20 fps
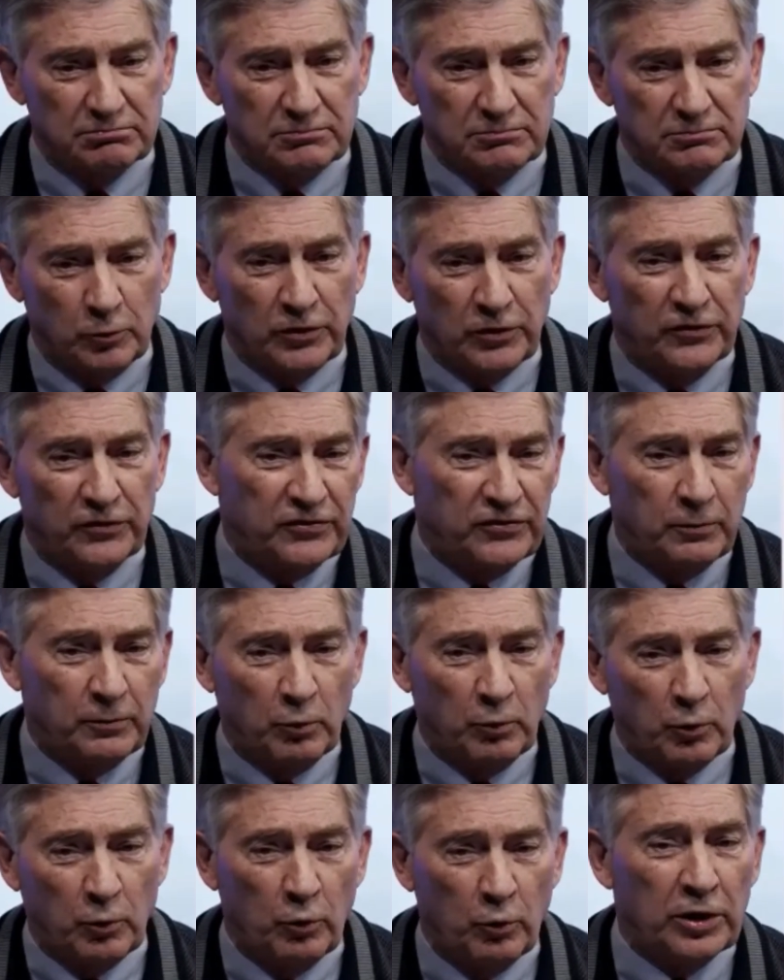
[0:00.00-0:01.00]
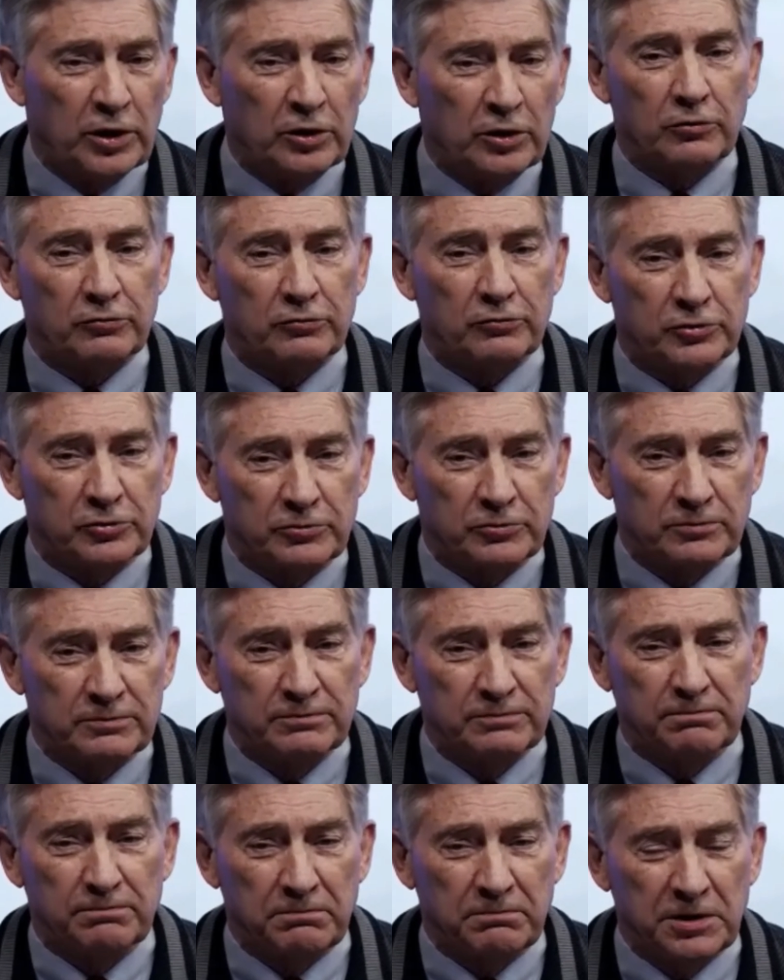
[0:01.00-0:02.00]
with some wiggle room
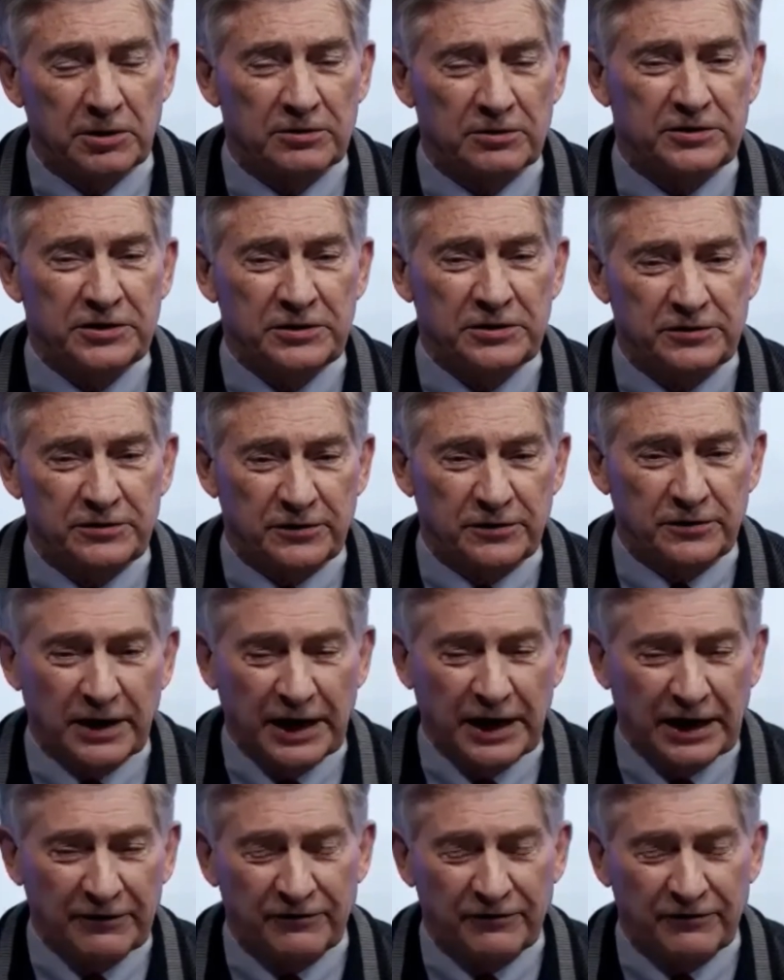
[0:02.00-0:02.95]
built into that